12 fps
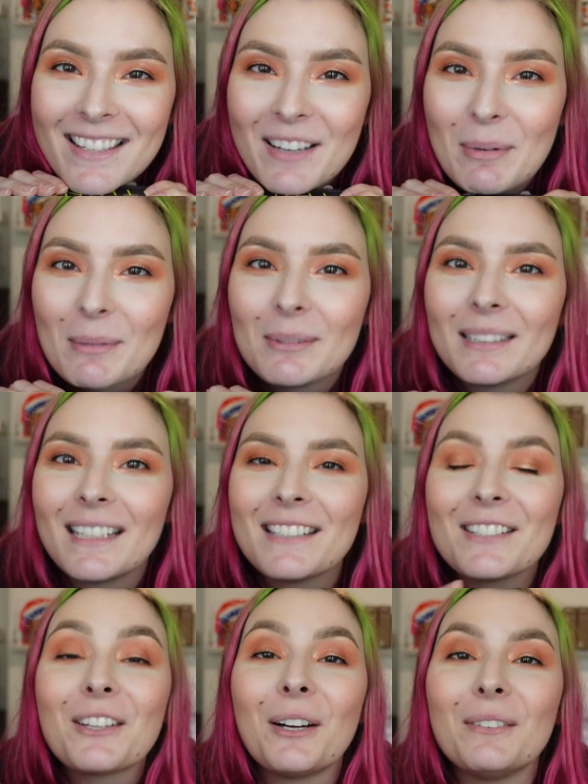I probably need
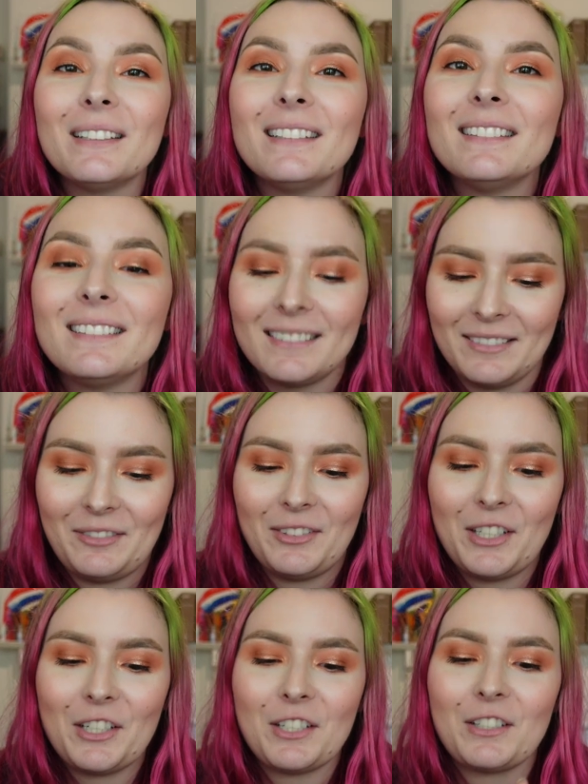to go and
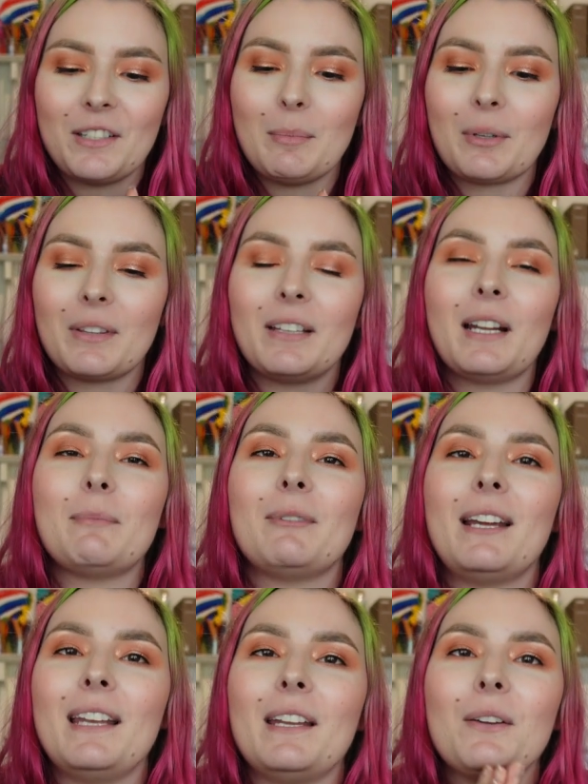finish the book that I'm
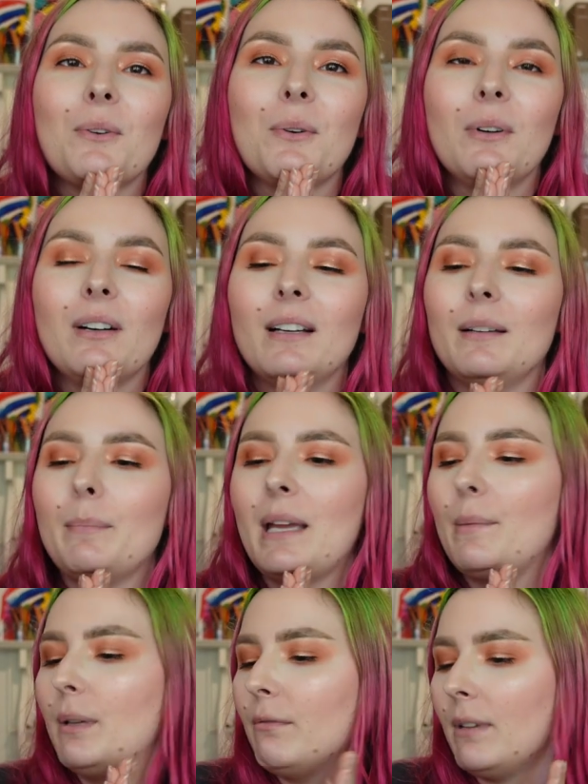reading or
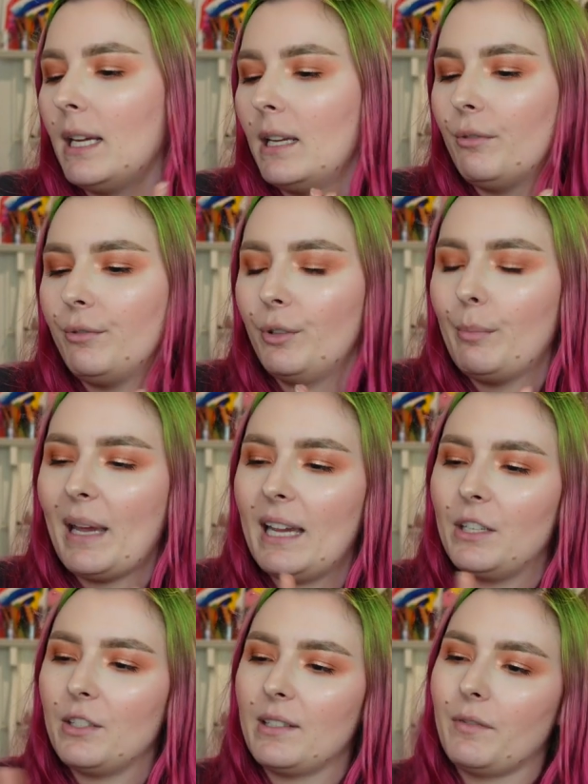maybe read a few
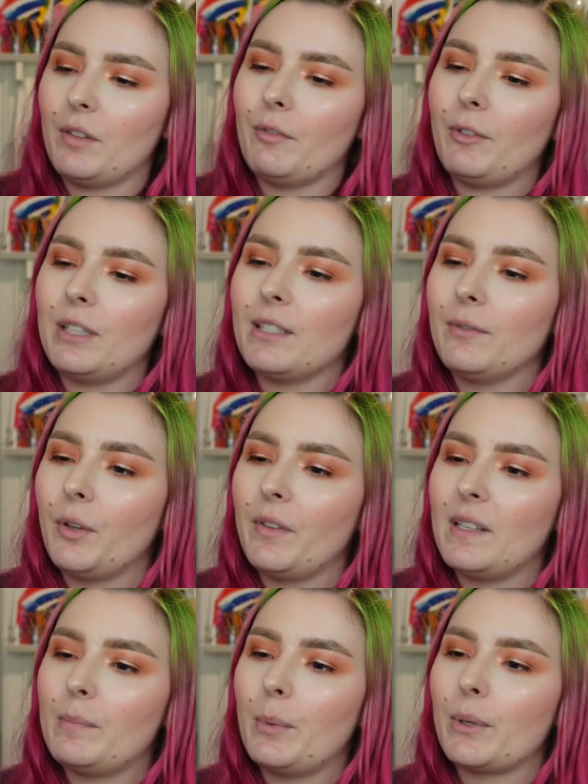pages of the front of all
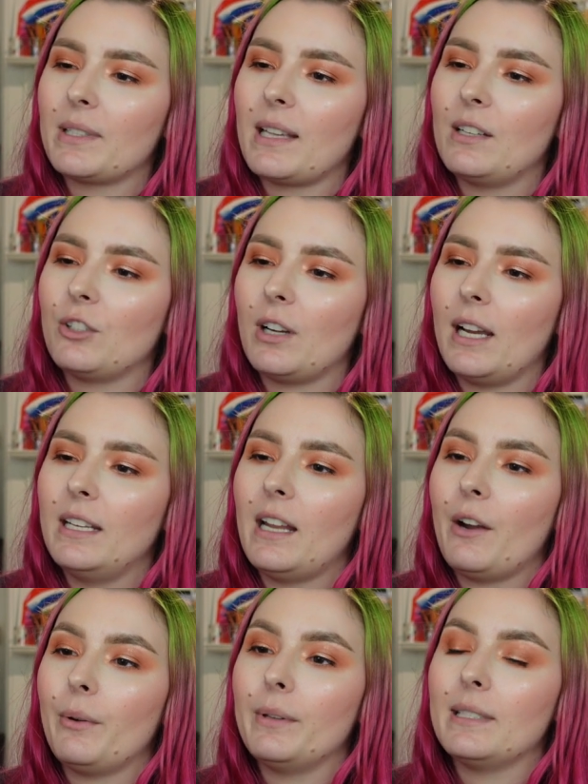these books and try and
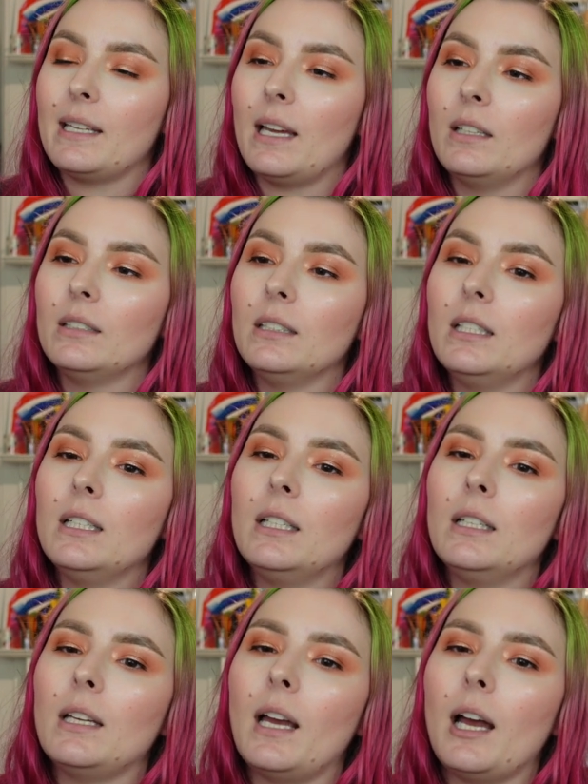narrow it down.
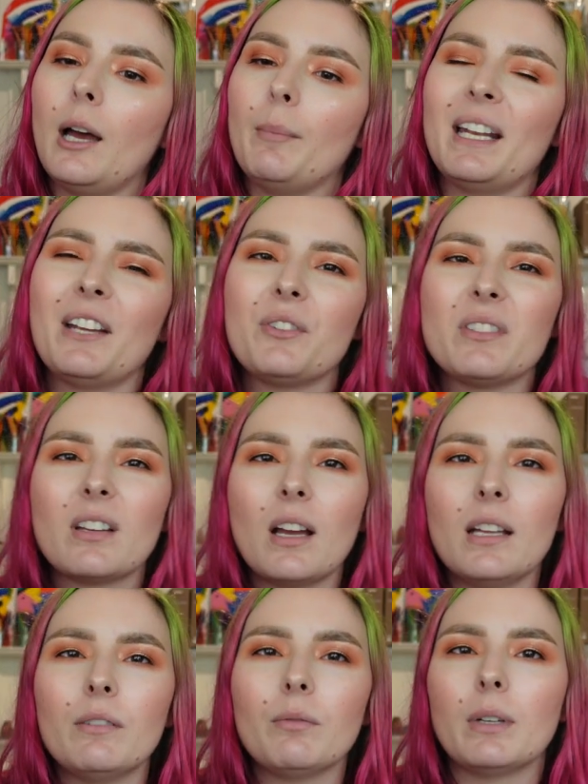Um, and I also
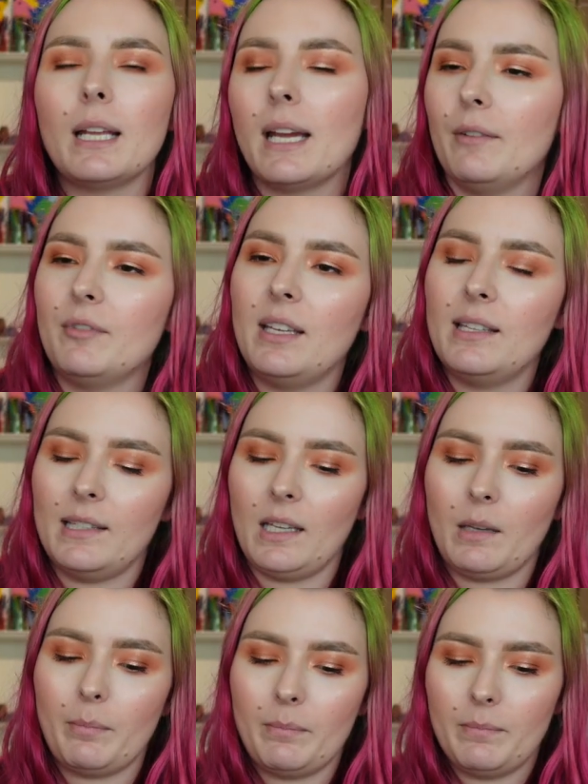kind of want to have these
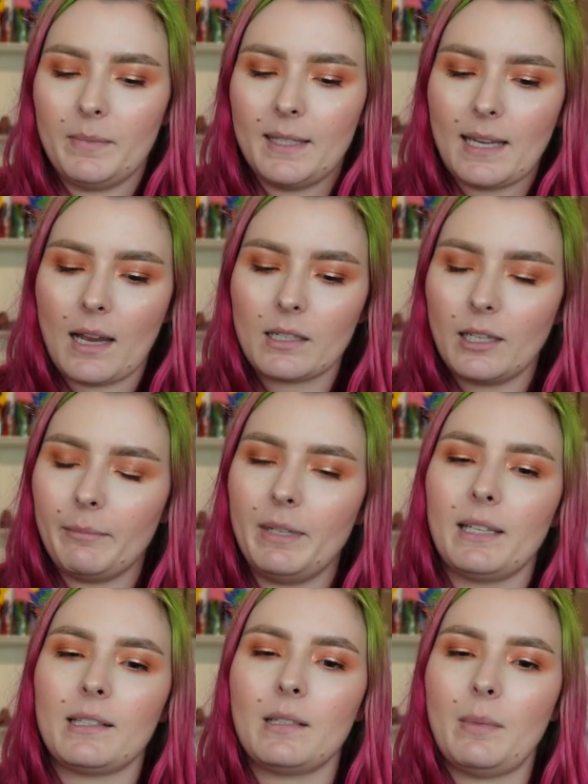like stacked up
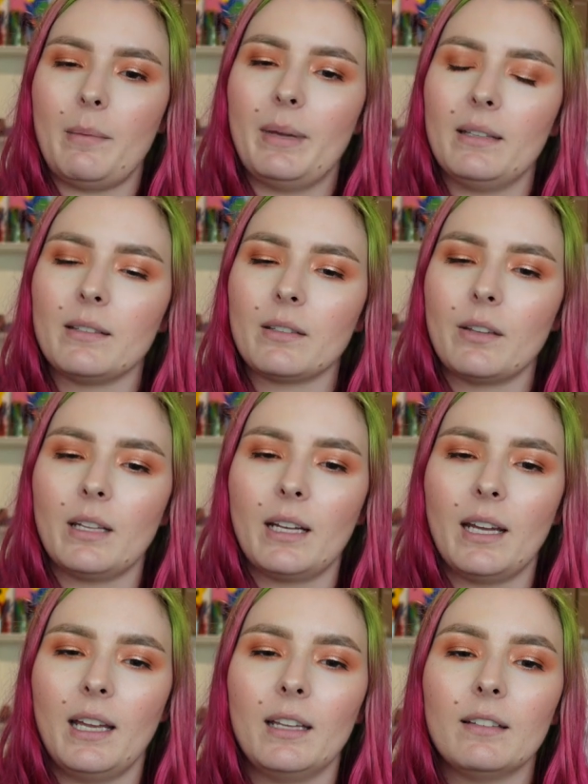next to my bed so that
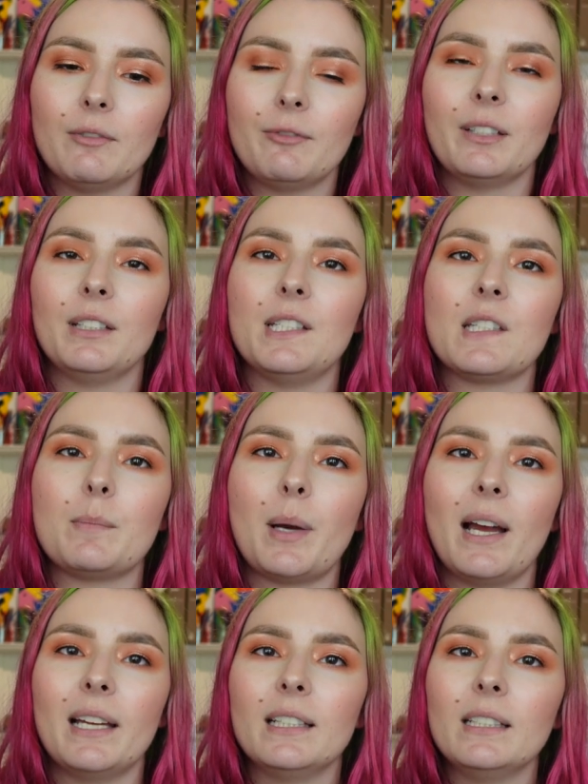I feel
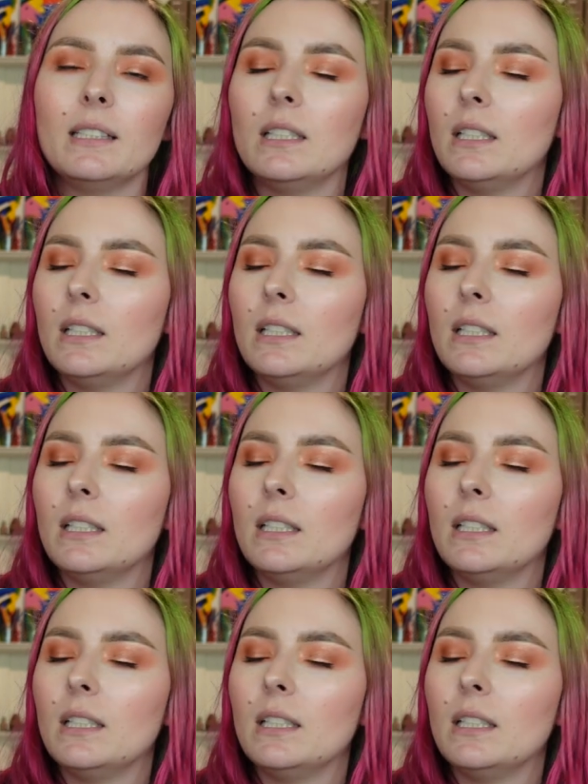inspired.